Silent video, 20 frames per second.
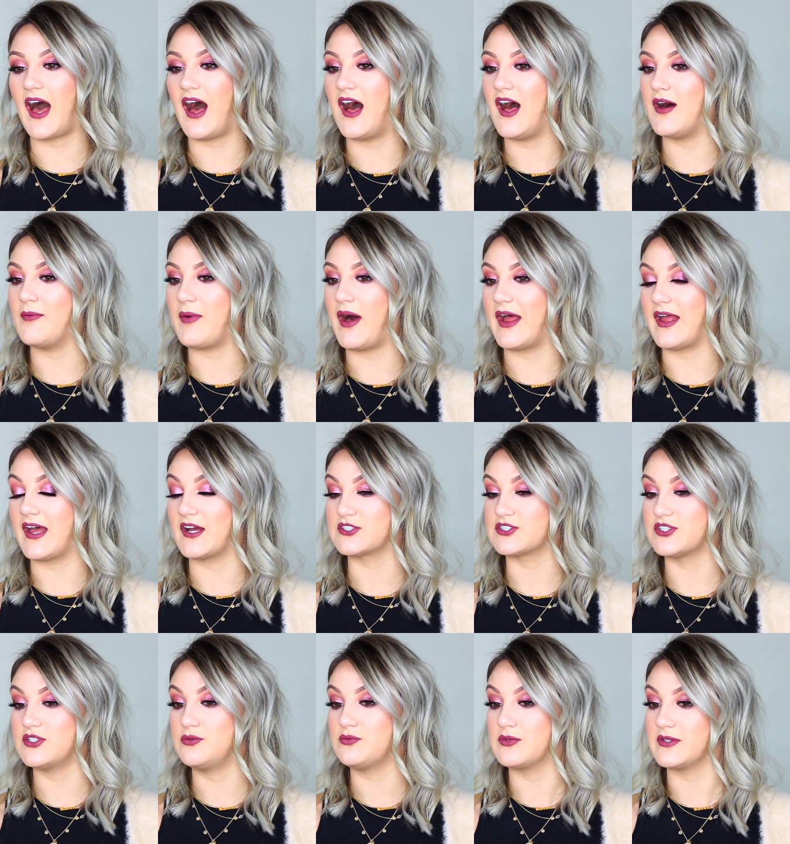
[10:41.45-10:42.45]
Um, I
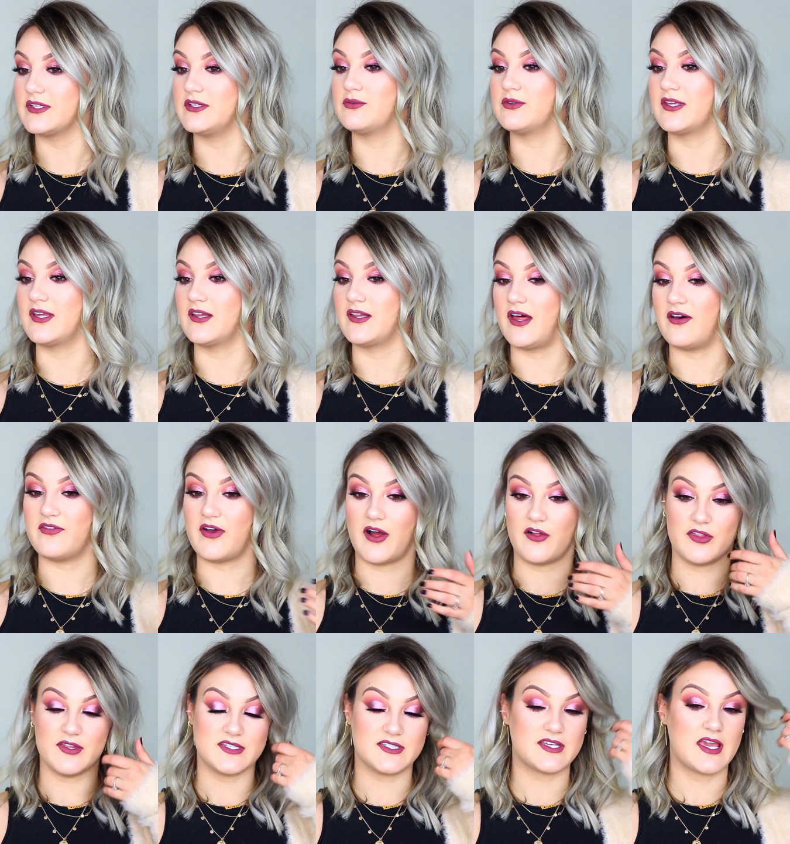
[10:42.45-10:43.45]
actually really, really love
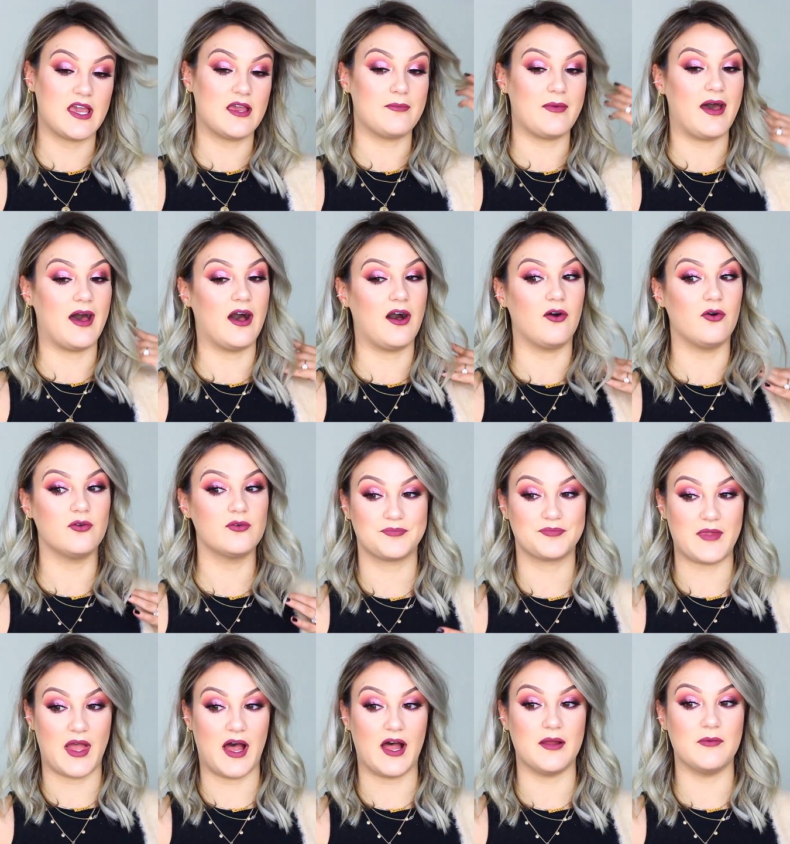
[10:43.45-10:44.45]
how this came out.
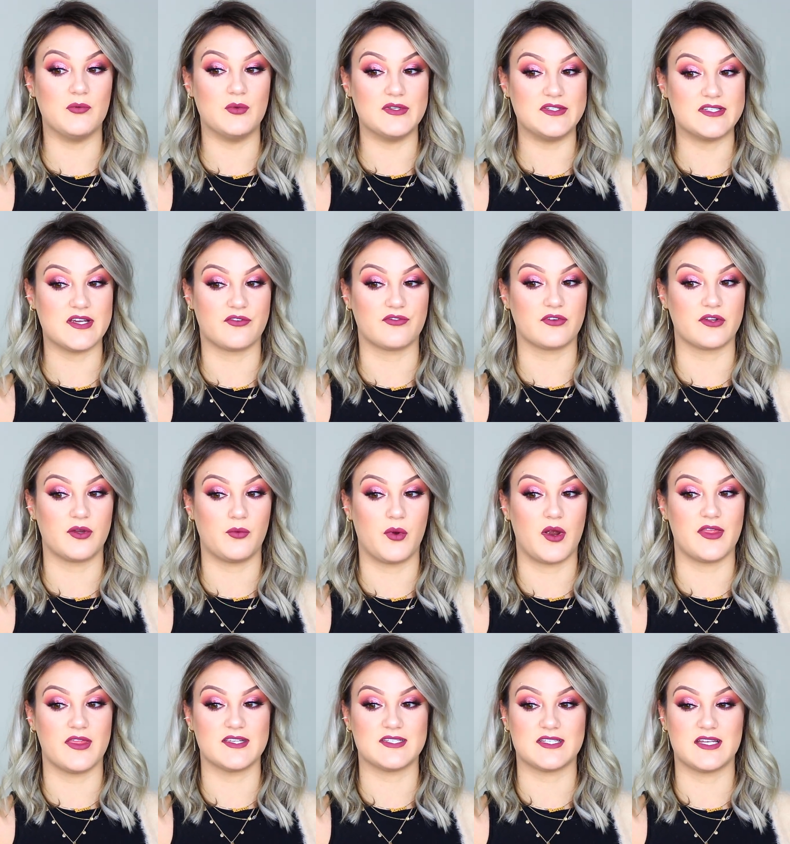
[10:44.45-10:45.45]
I would definitely
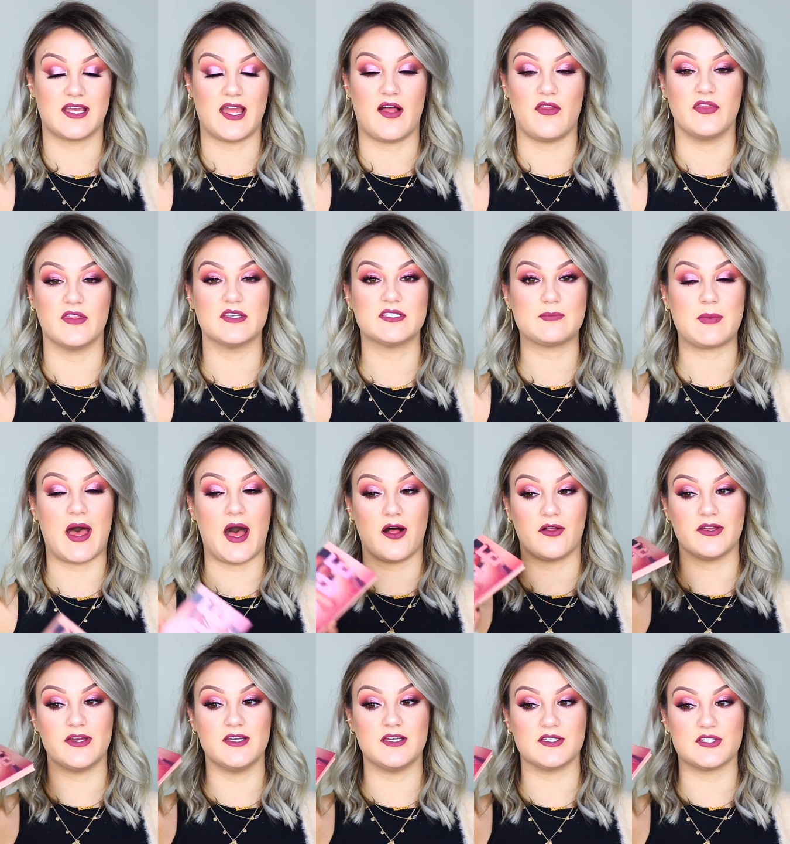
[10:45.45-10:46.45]
wear this again. This
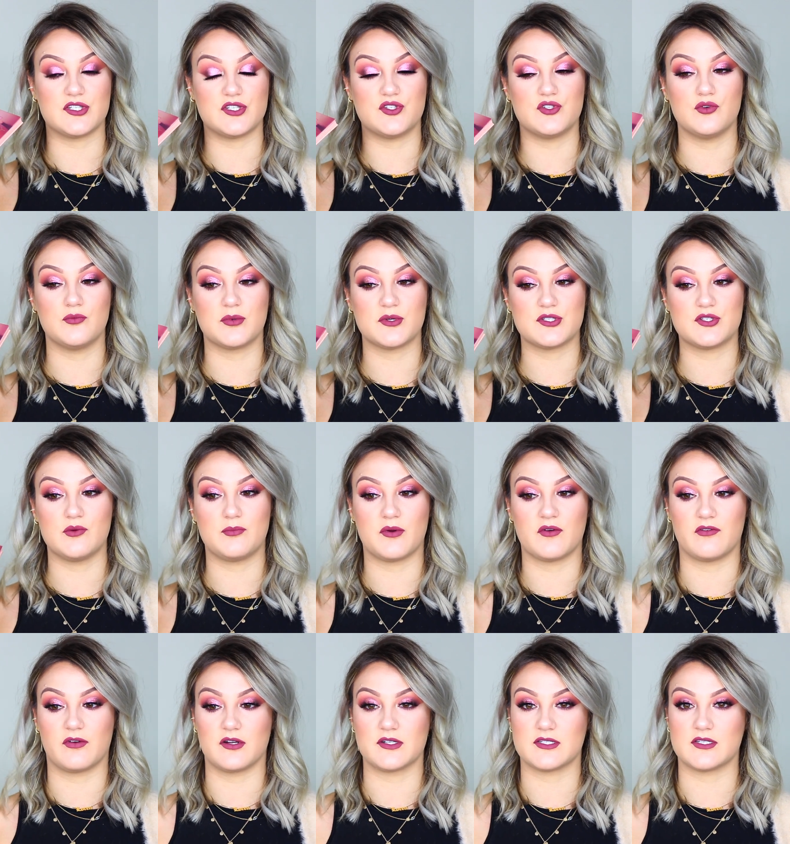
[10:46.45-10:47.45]
palette is super,
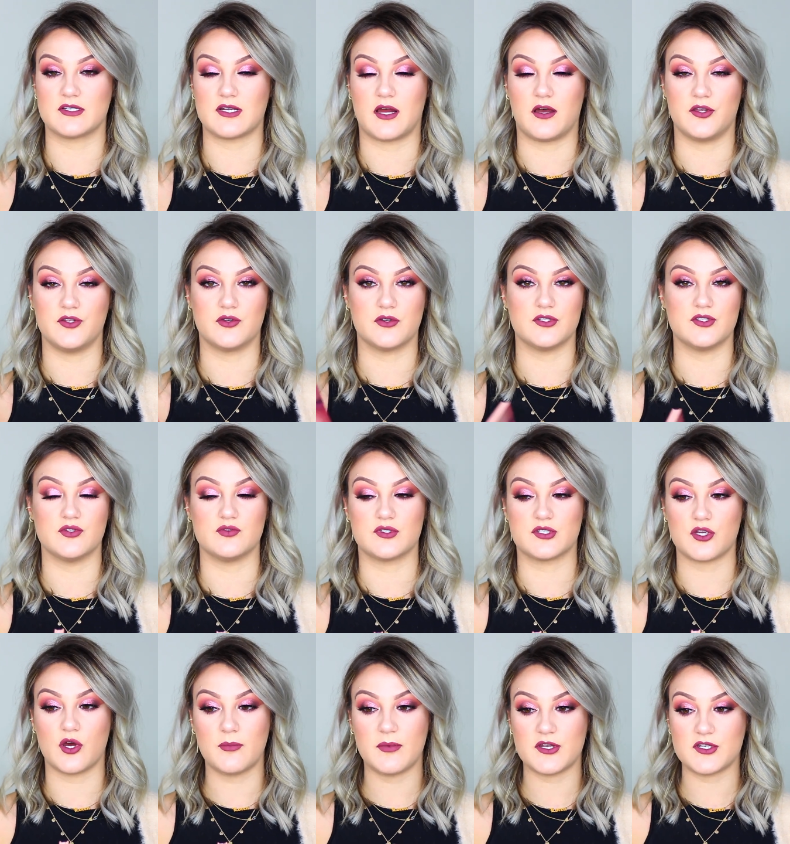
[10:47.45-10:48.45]
super versatile. You can do
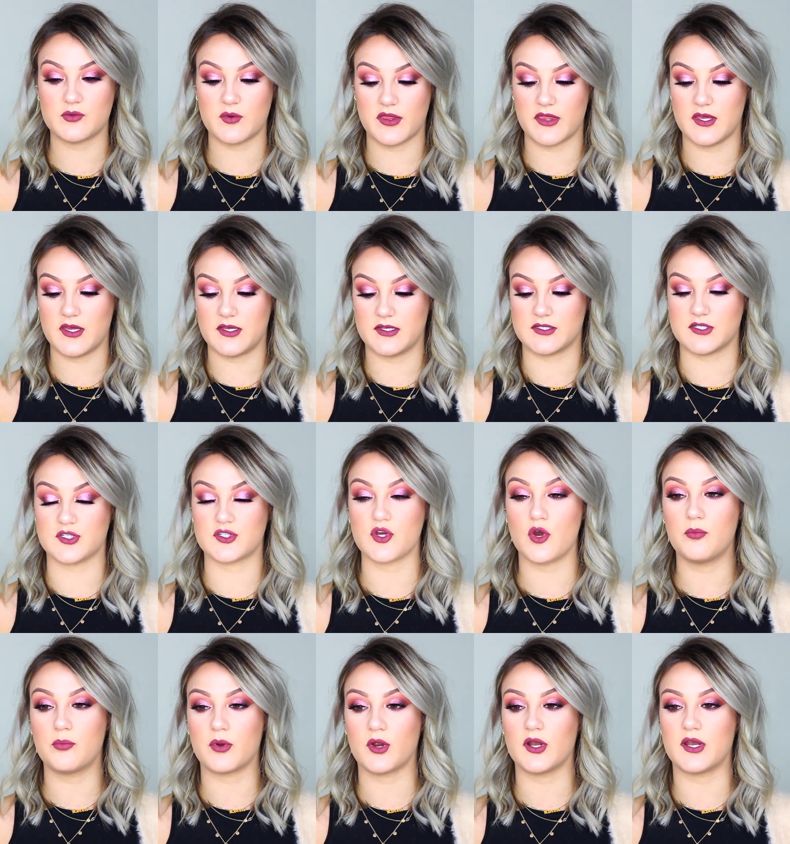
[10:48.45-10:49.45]
so much with it. It's
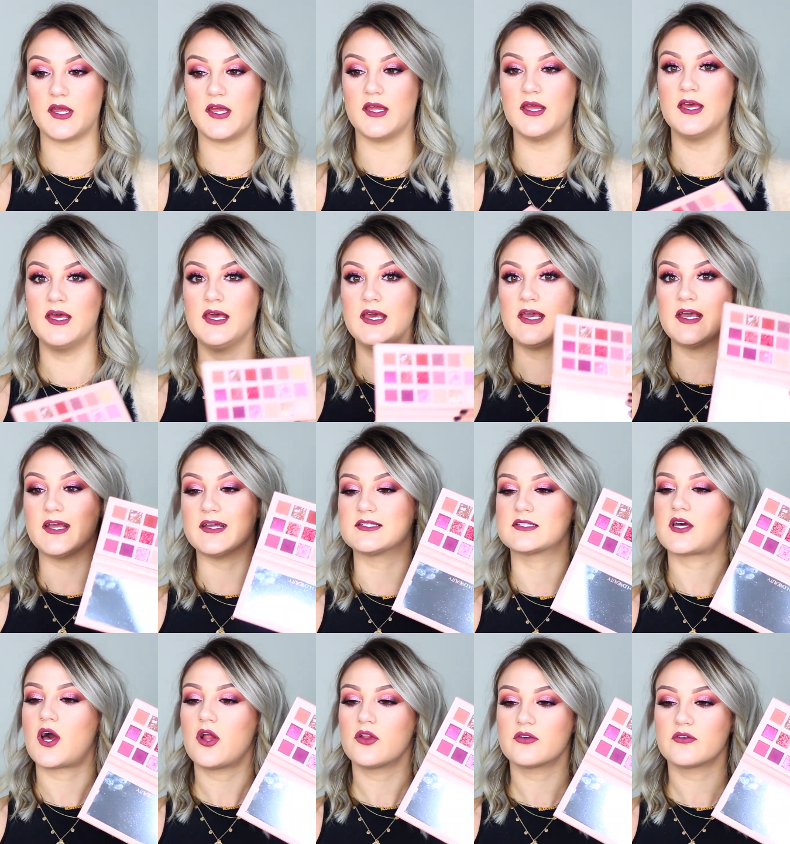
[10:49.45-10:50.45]
so pretty.
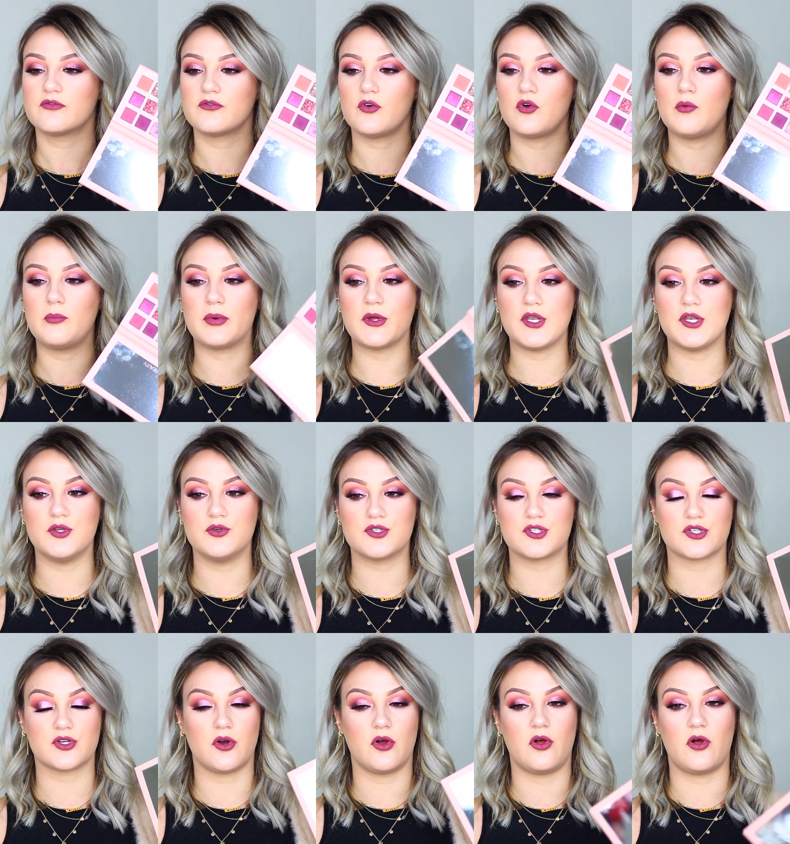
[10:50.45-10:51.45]
It's colorful but
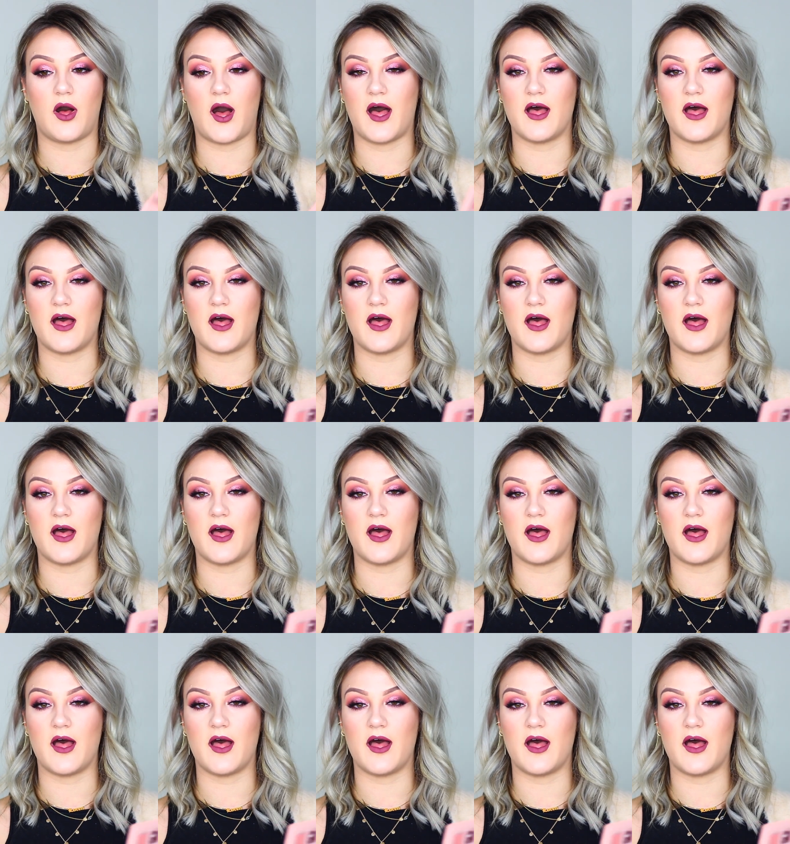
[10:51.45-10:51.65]
neutral.